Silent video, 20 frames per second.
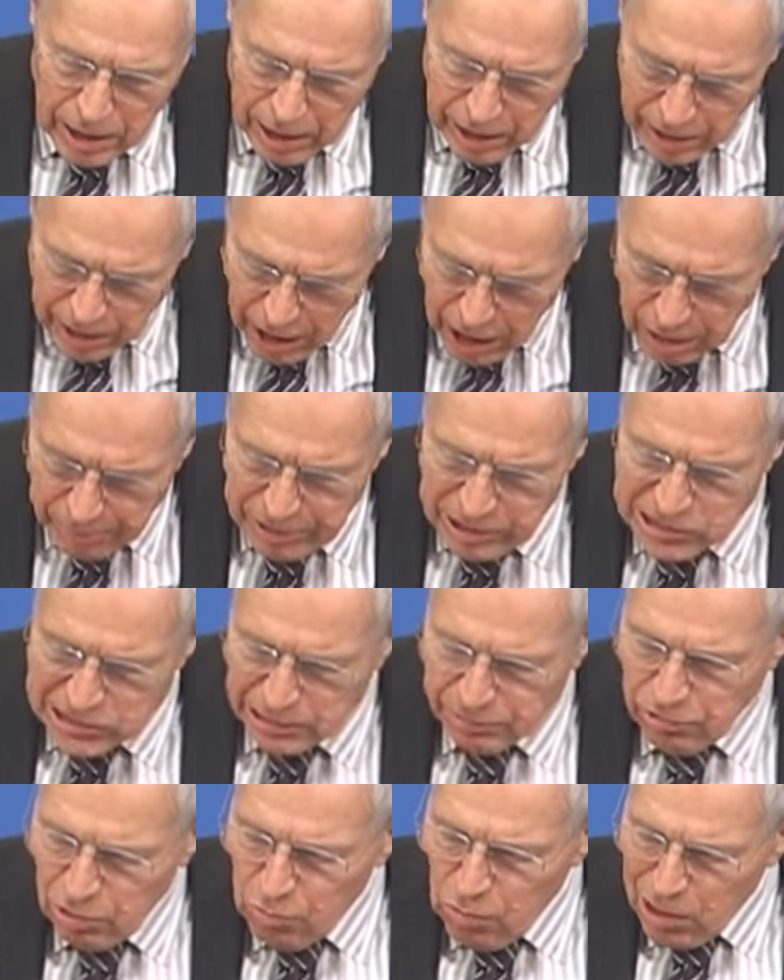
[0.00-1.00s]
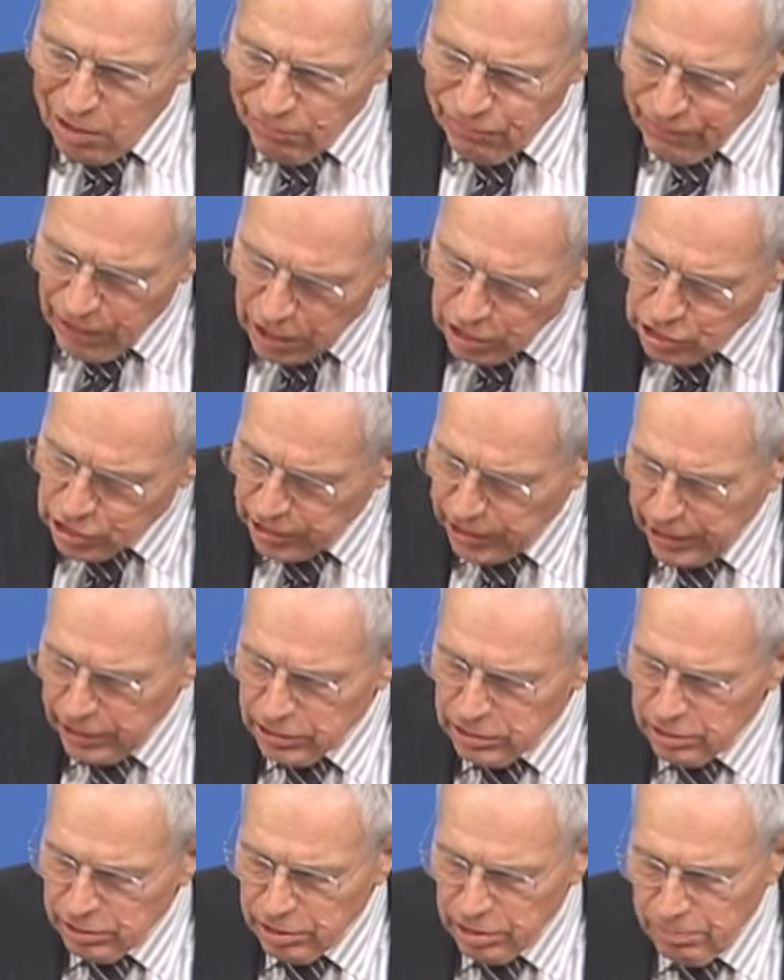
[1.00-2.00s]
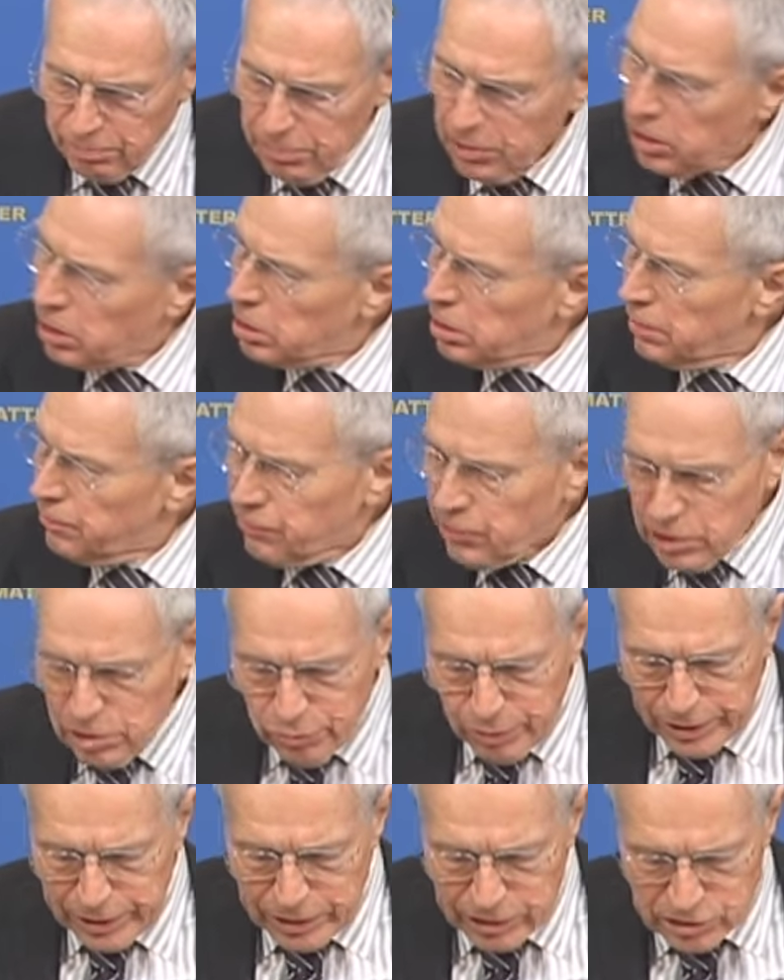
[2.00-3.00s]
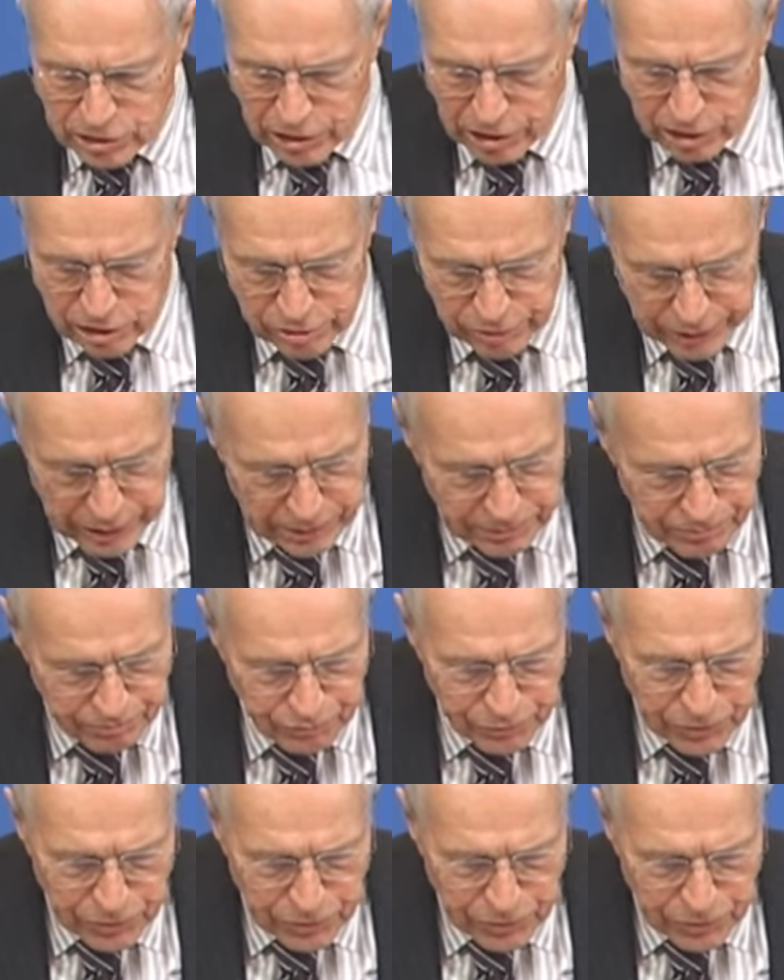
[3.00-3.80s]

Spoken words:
Economies that were well functioning to the middle of the 20th century.